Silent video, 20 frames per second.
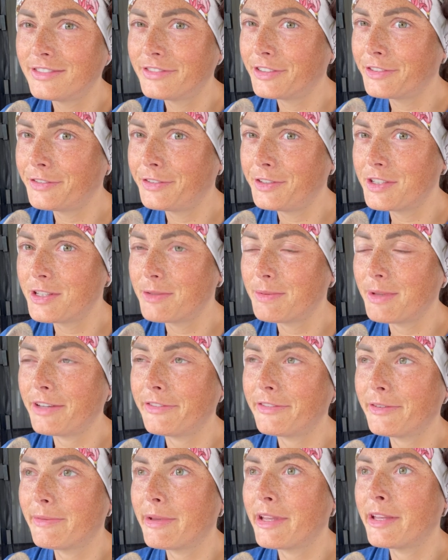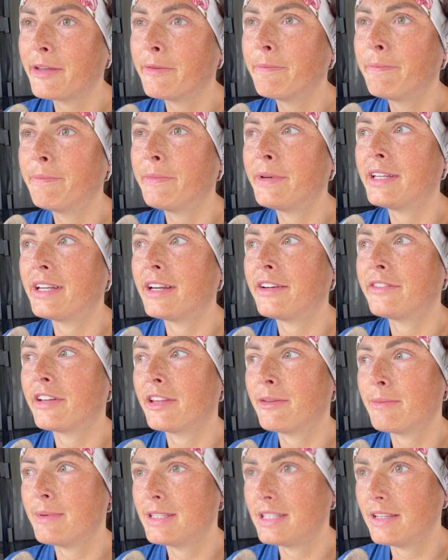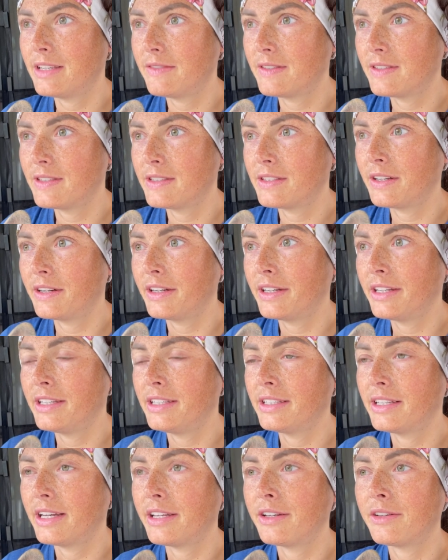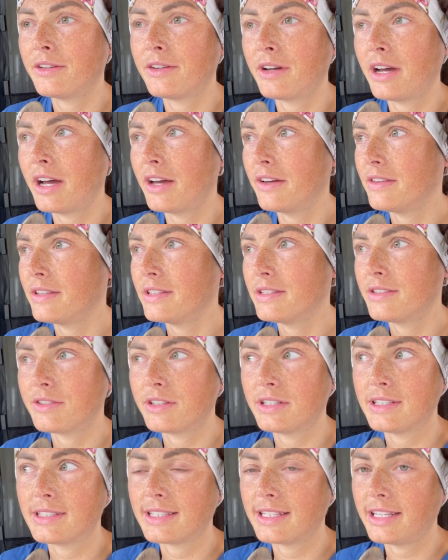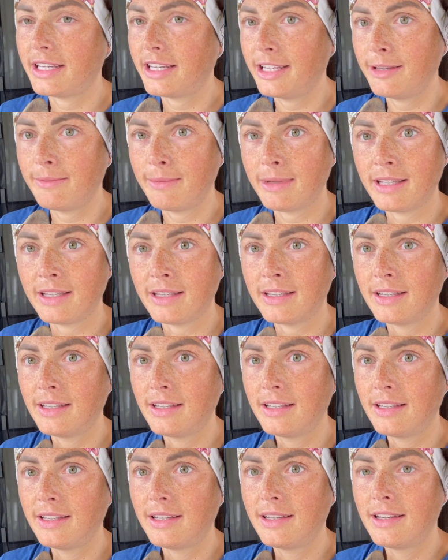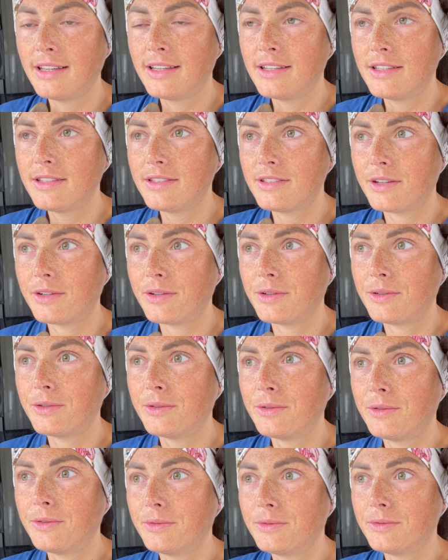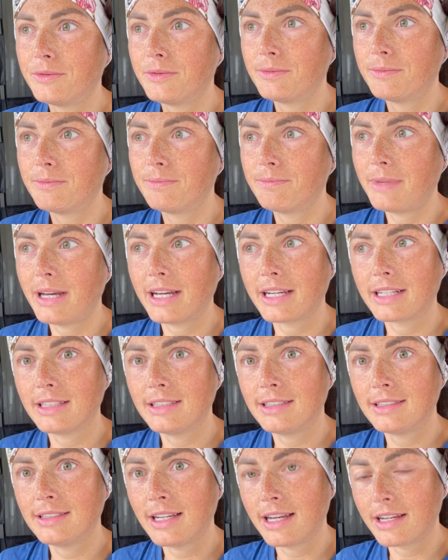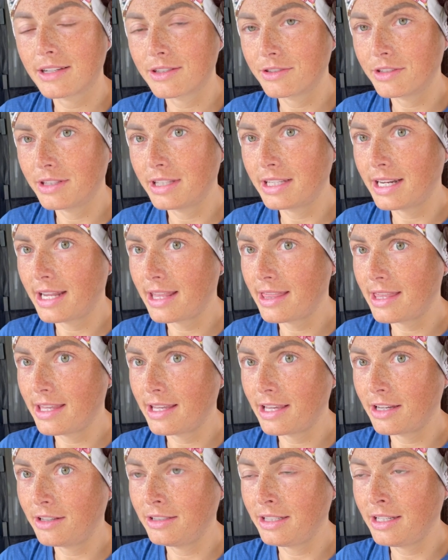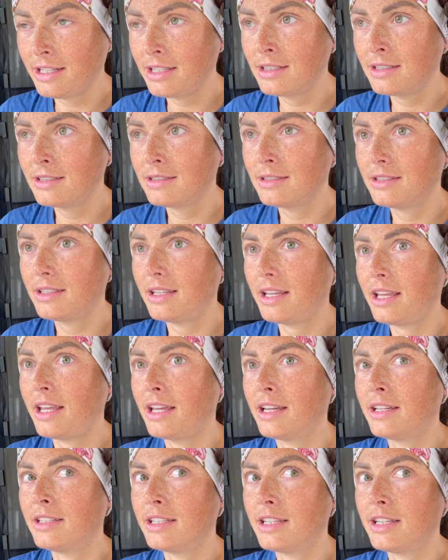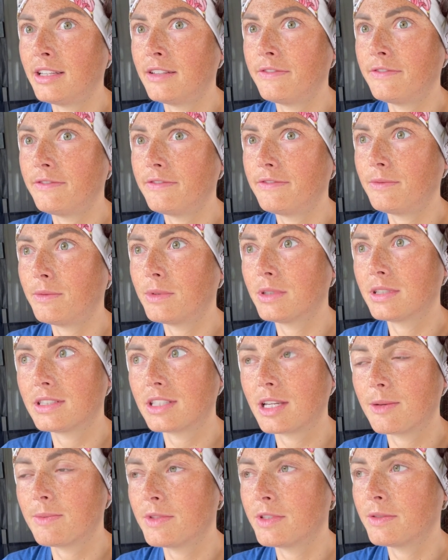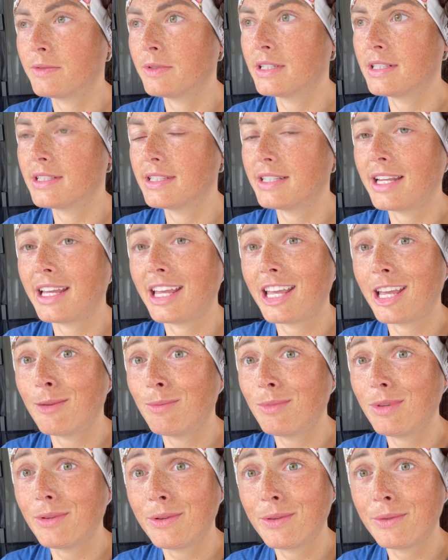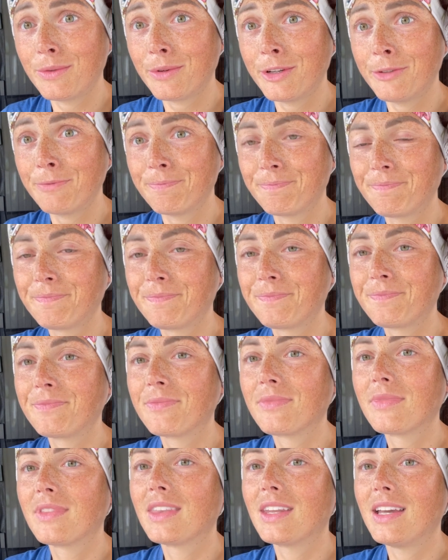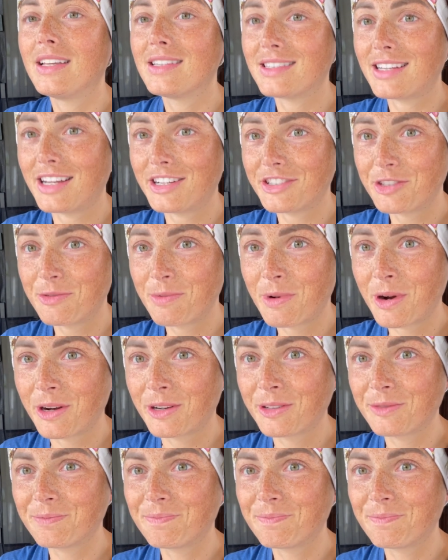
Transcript: for food supply for me, but I'd rather be safe than sorry. I don't know how this trail is gonna hit me. So packing a little extra than I think I'll need. And if worse comes to worse and I am blowing through it, it's a national park.